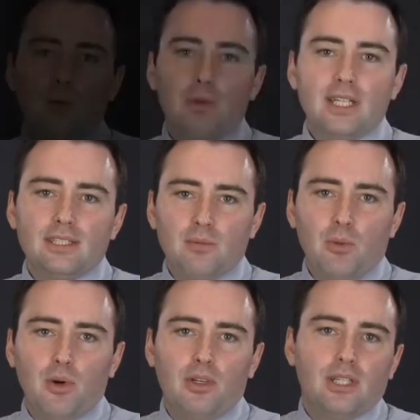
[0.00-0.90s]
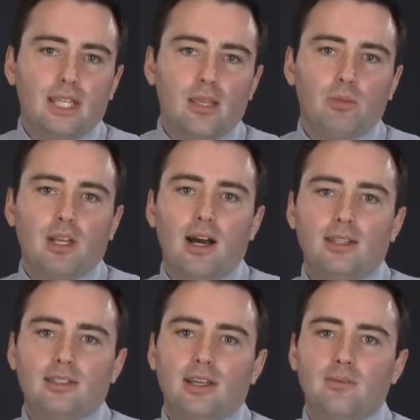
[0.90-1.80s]
But it is important to keep the
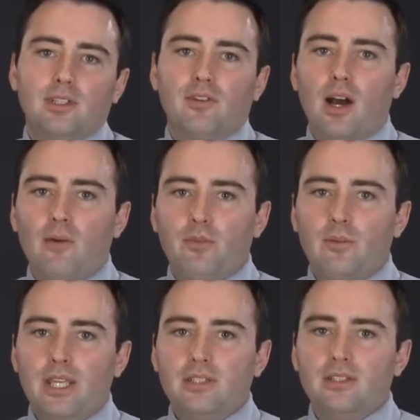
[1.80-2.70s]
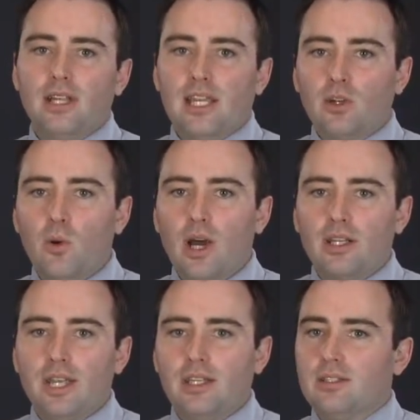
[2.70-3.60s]
concepts of confirmation and
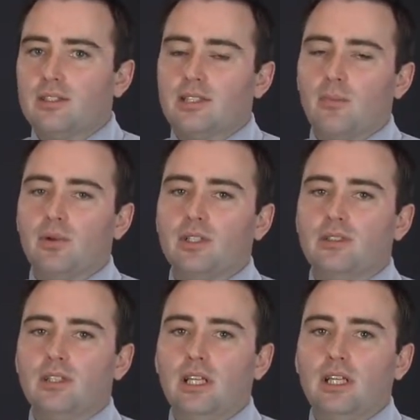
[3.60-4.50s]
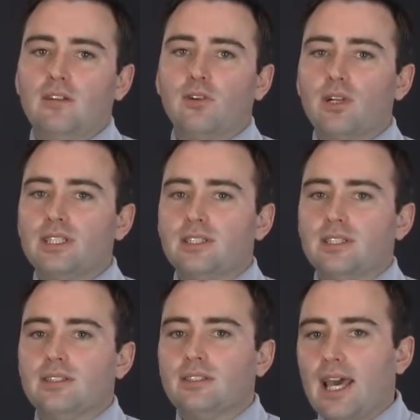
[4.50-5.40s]
quantitation separate. For
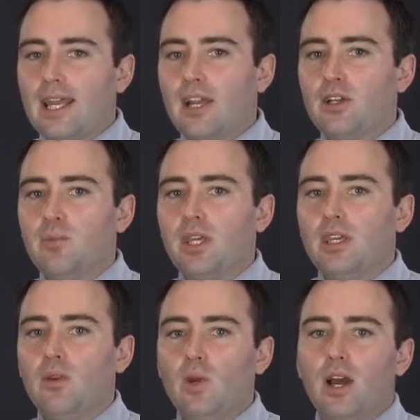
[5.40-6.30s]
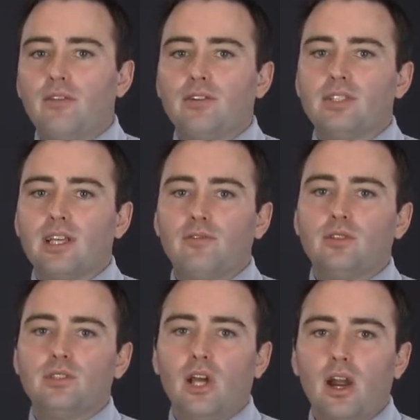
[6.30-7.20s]
instance, at A R U P, we offer
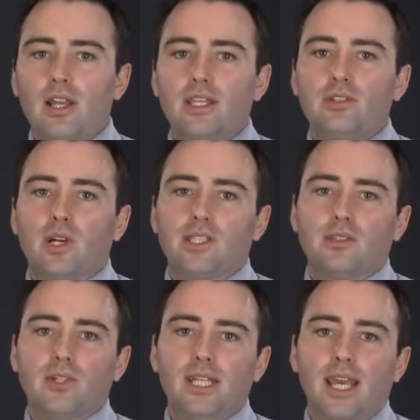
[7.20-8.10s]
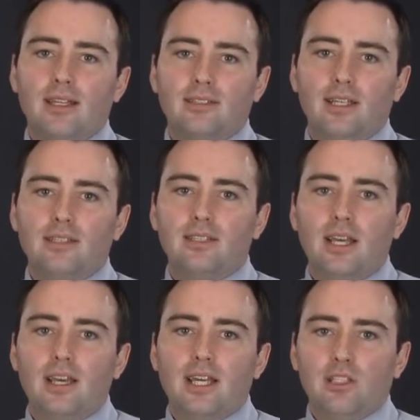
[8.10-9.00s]
several targeted drug screening assays
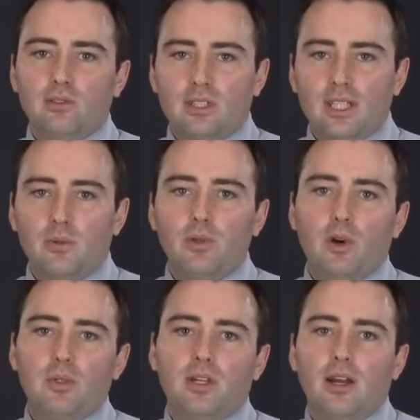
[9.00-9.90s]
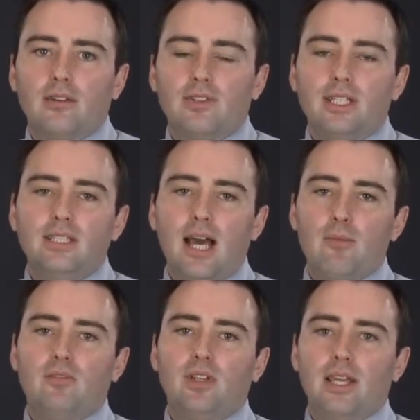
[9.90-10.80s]
that use liquid chromatography
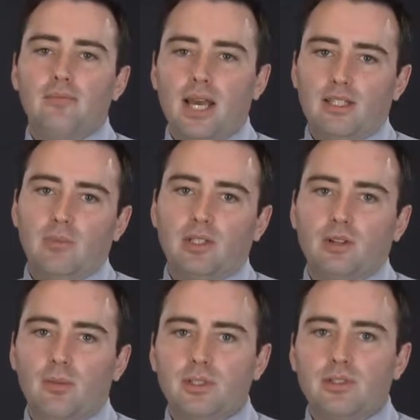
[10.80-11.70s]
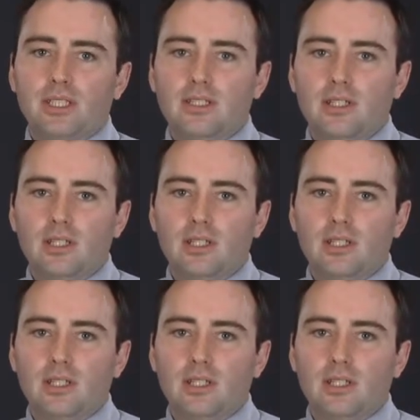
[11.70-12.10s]
time-of-flight mass spectrometry.